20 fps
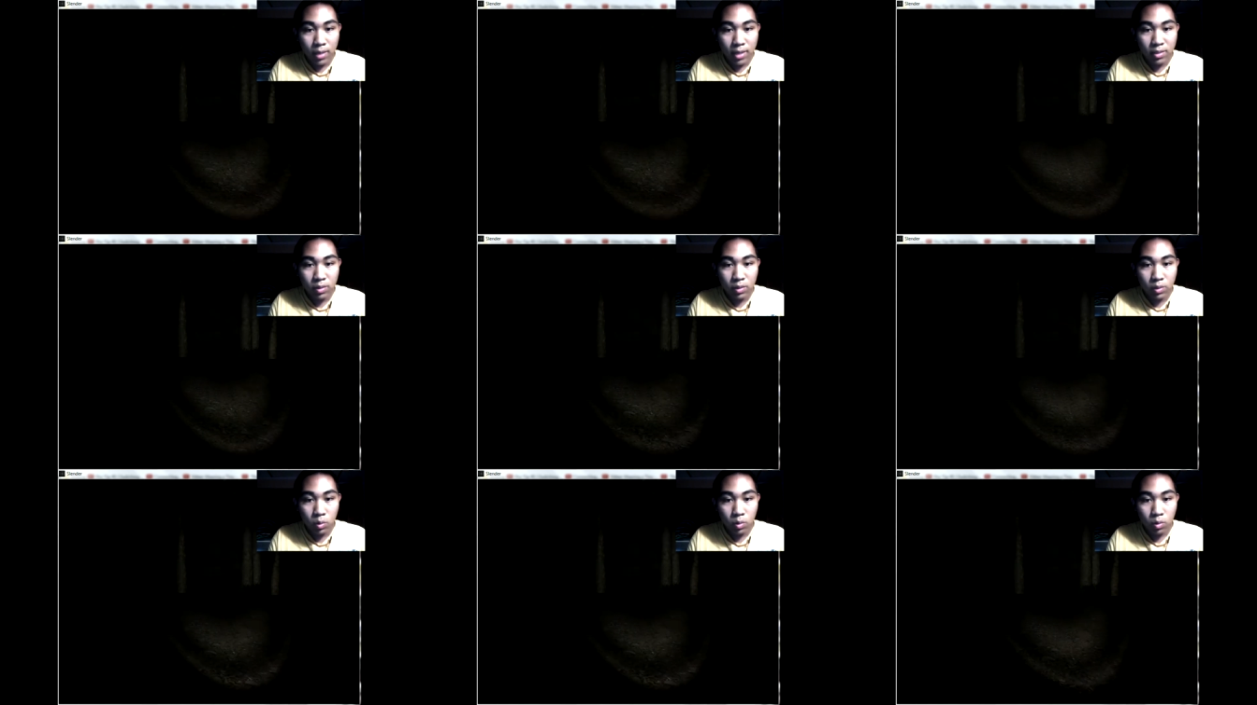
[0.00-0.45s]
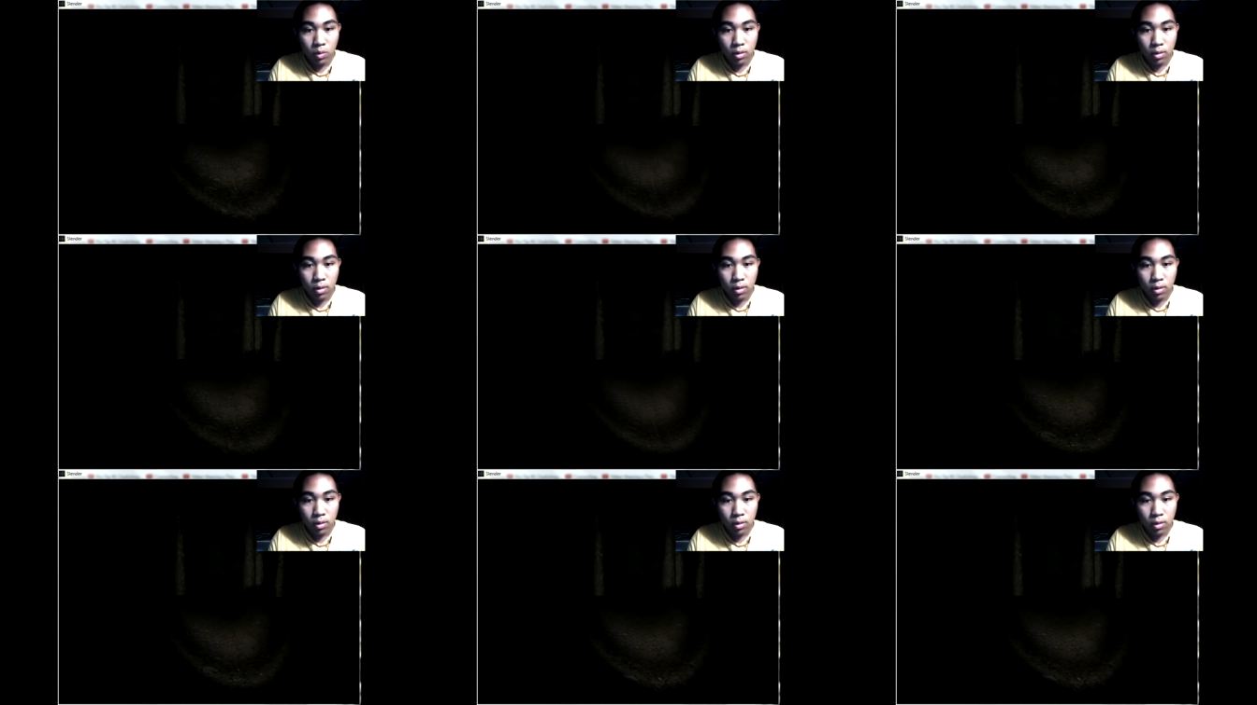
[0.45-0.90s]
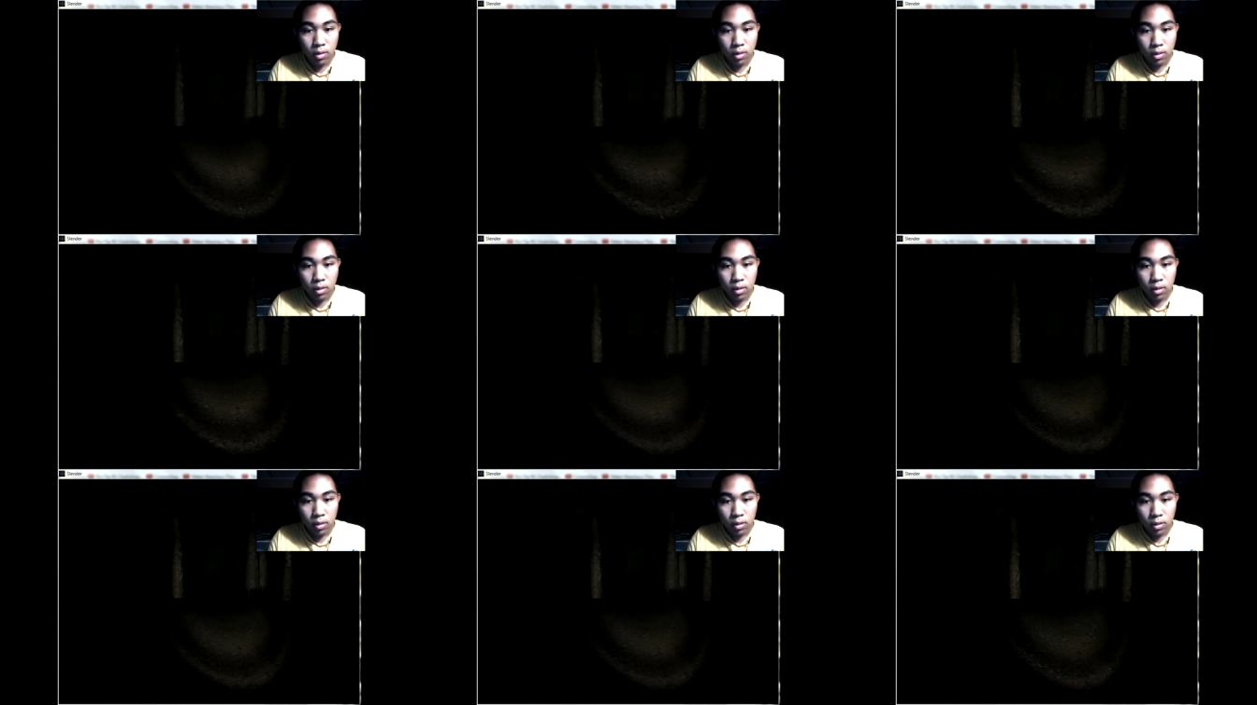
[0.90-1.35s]
suit.
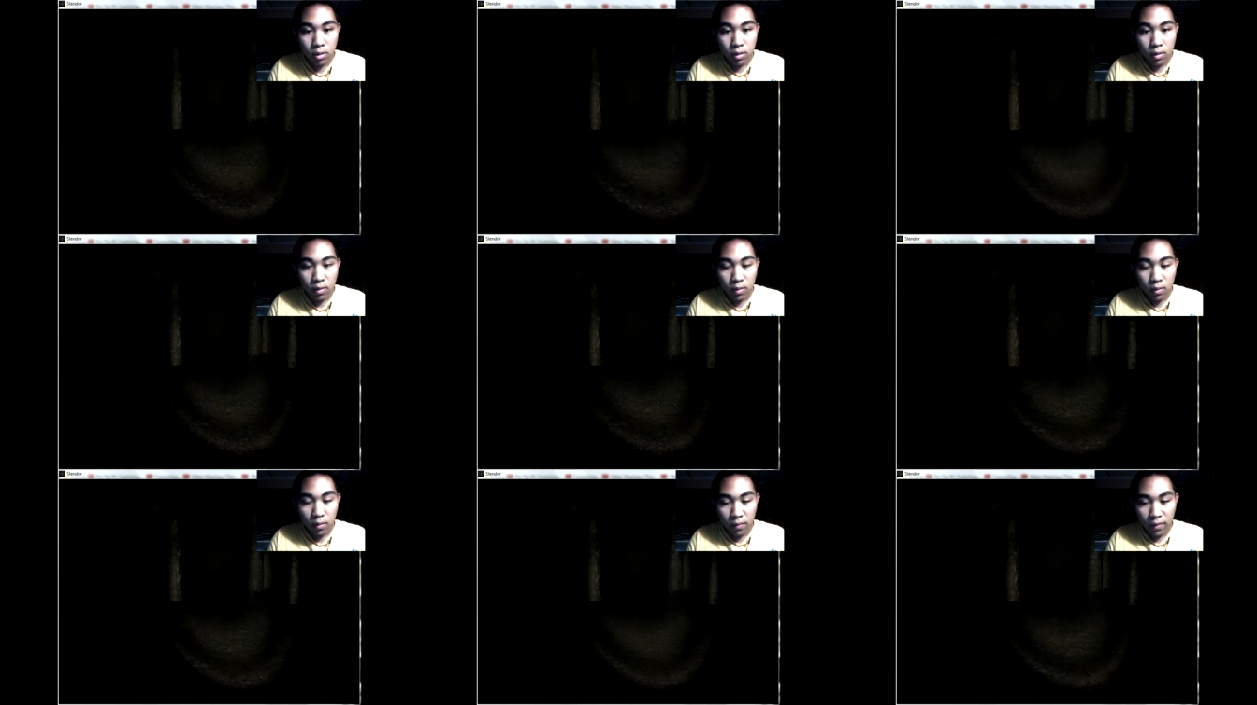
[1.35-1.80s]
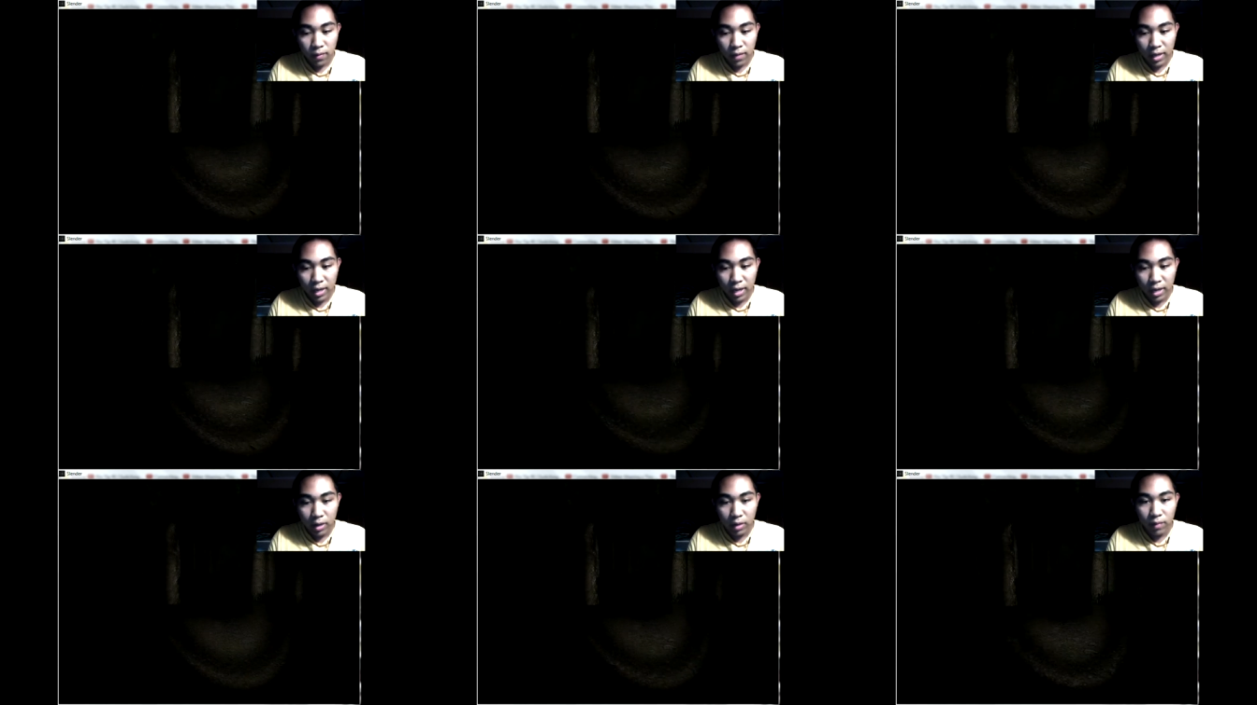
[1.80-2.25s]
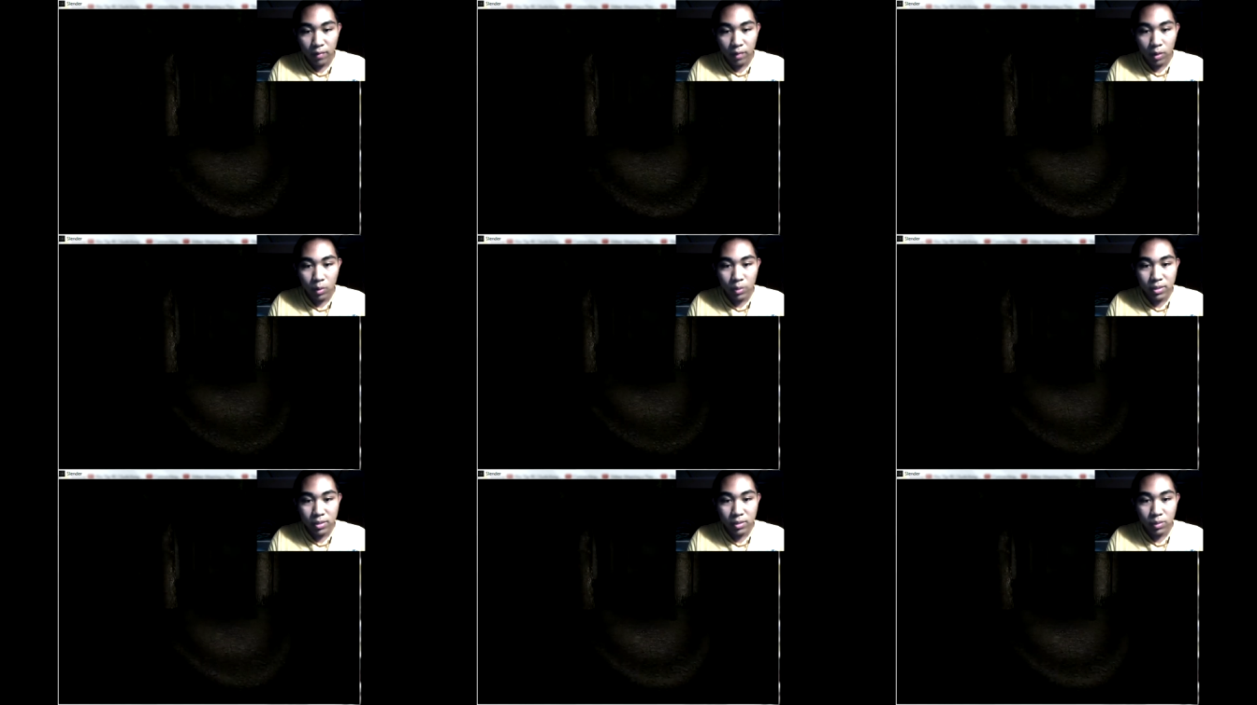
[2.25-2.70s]
Fuck, I don't even
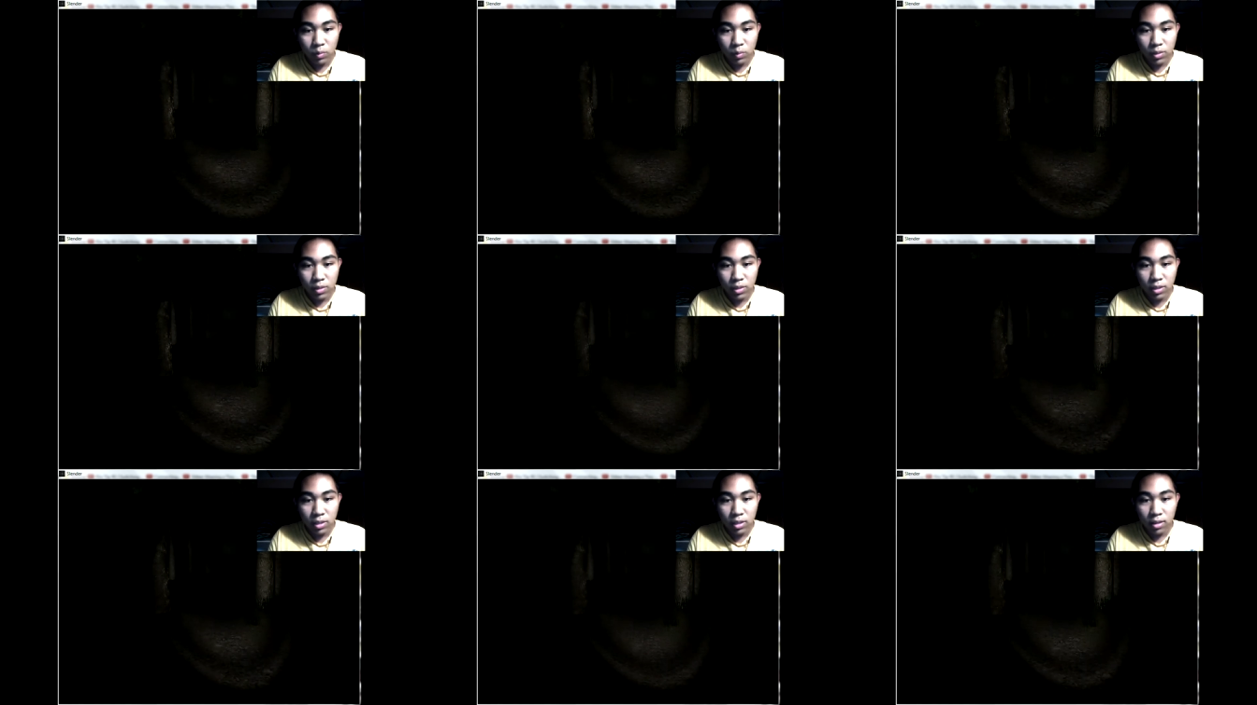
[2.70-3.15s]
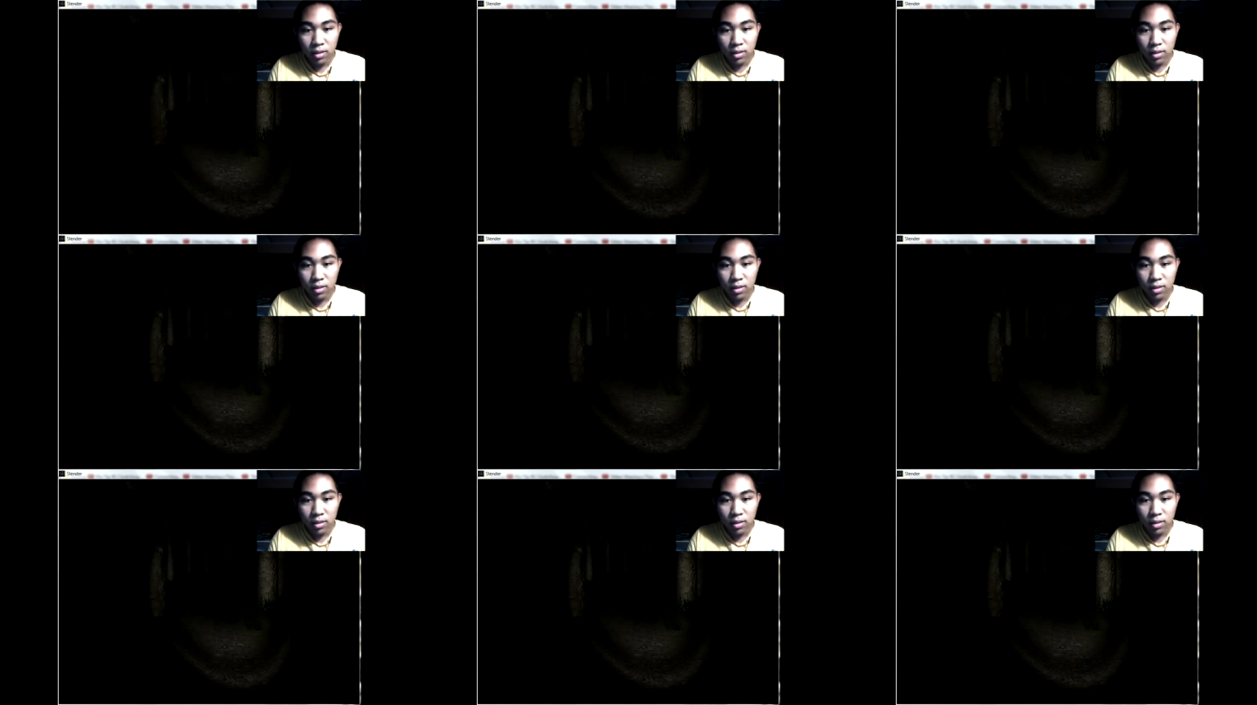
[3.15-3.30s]
own a suit. Shit.